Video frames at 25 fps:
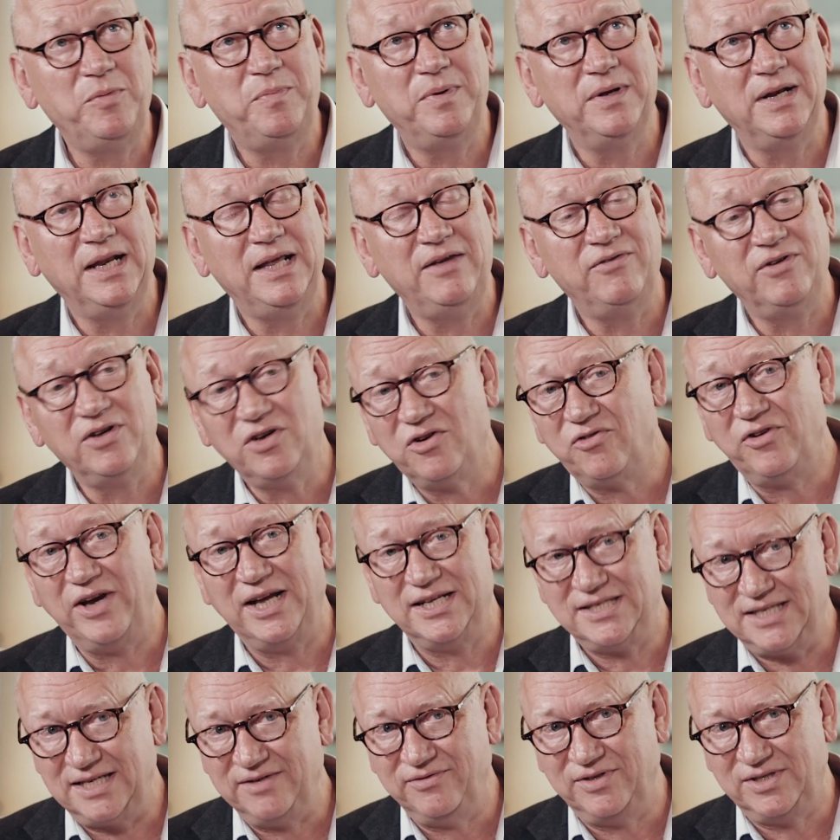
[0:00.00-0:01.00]
we believe in
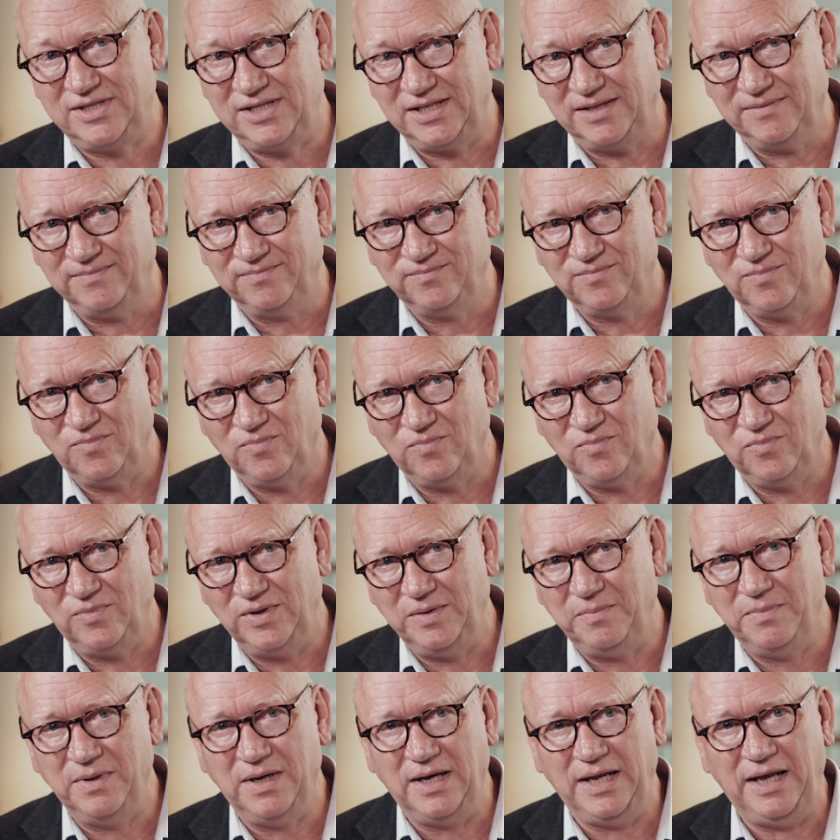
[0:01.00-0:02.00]
creativity.
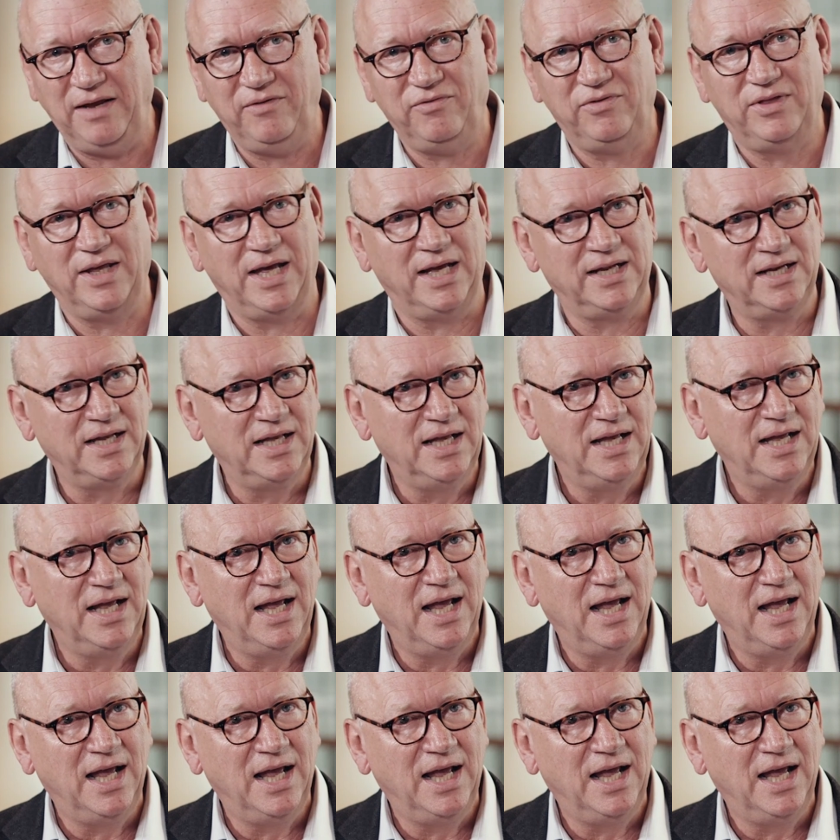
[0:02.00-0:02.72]
We believe that